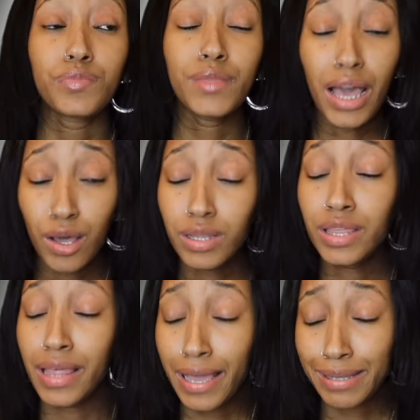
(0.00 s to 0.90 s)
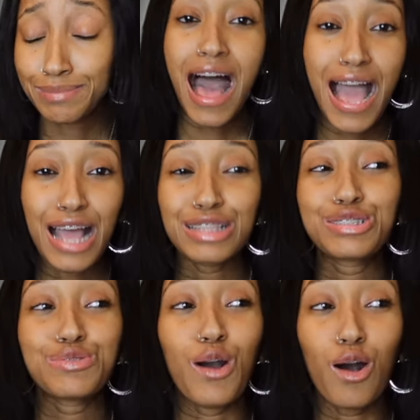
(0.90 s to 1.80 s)
Not only that, I had
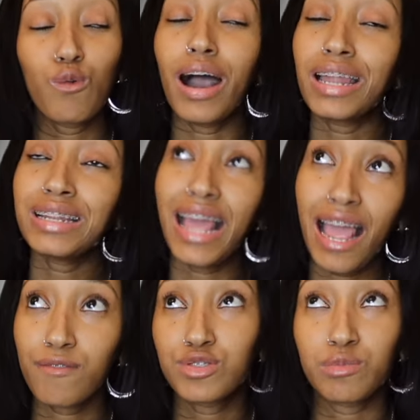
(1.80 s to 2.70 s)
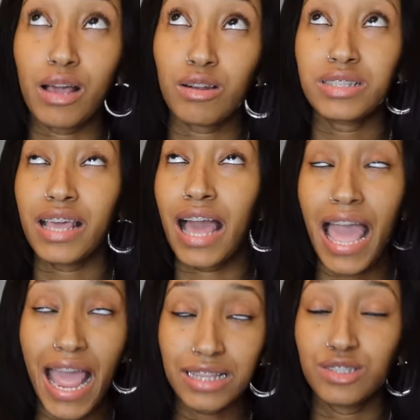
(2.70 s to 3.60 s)
to, well, I didn't have to, I'm not gonna say I
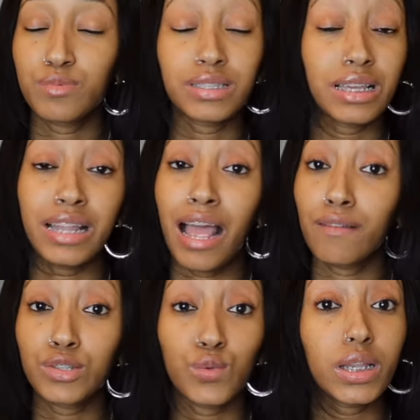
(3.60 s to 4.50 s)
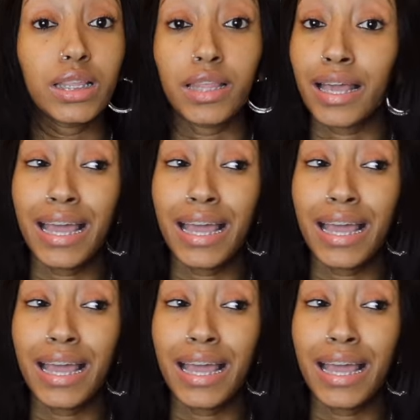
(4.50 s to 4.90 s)
had to, because I didn't have to do anything.